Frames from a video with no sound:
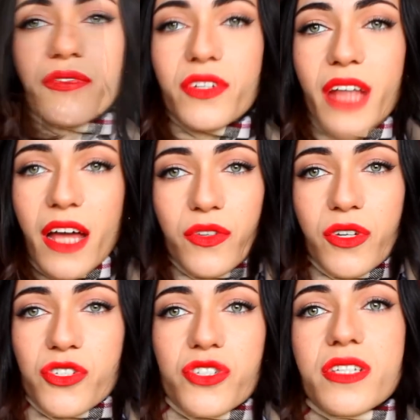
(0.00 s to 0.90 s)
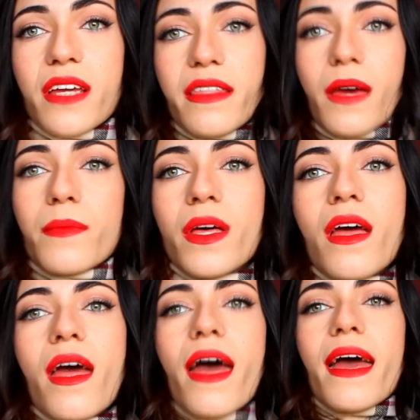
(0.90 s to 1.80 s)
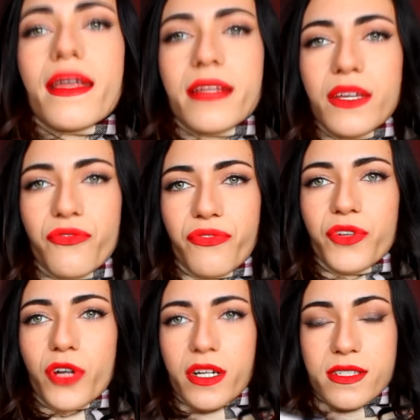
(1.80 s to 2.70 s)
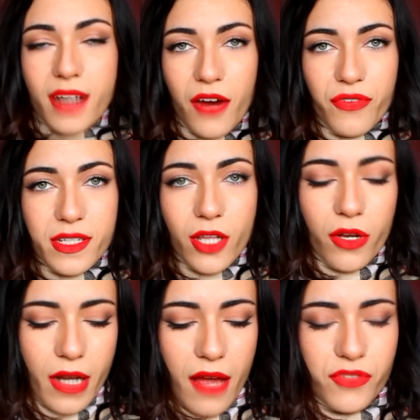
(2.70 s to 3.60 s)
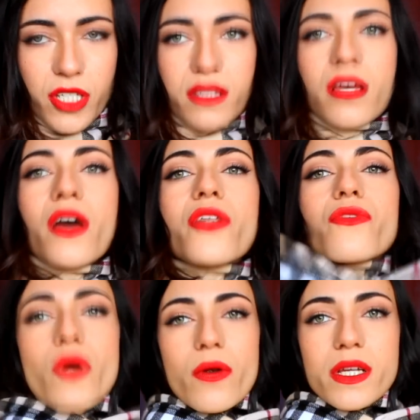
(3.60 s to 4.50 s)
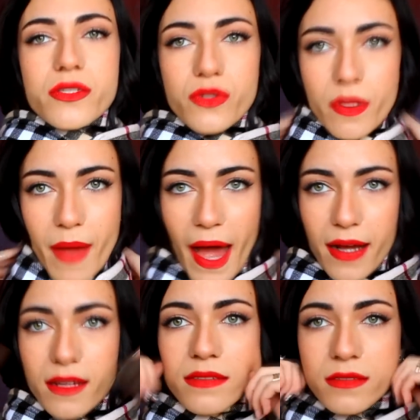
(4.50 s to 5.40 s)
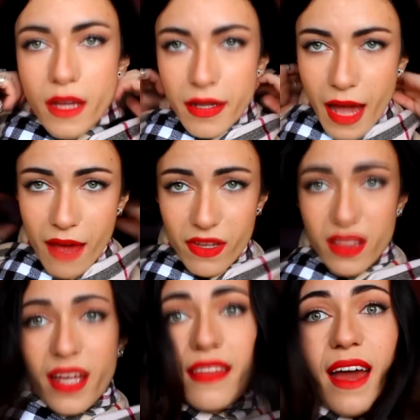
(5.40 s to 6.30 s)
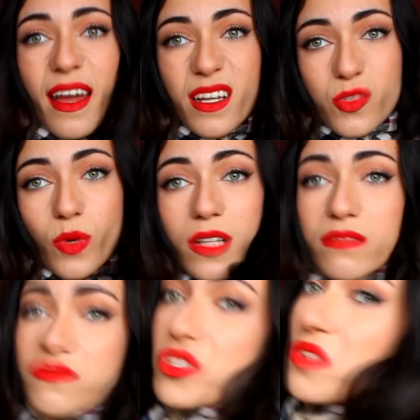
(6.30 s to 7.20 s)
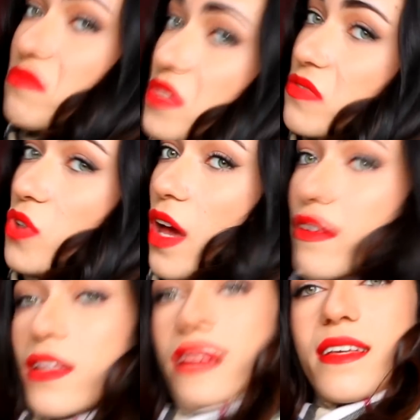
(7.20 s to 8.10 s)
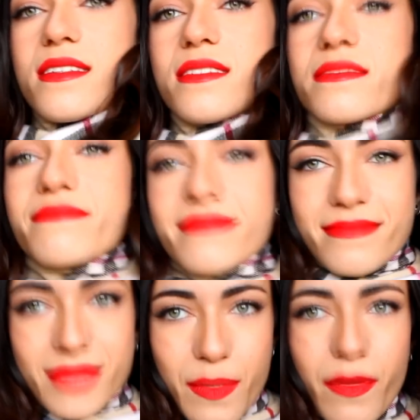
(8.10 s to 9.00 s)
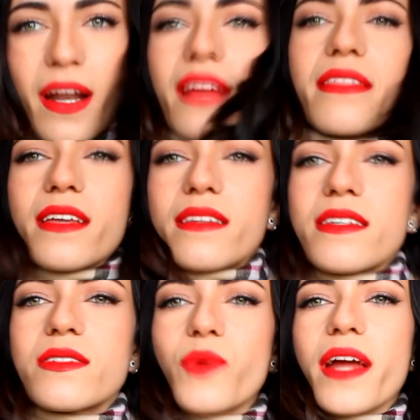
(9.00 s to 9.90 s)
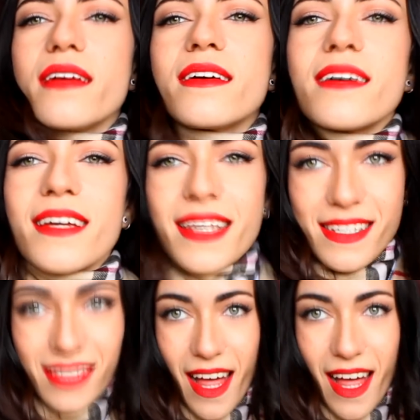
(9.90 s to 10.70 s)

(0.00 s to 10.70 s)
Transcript: after that you can just take them and if your scarf is long enough, just throw it to the back and have it like that as well. So you have it like this. But I think this way is a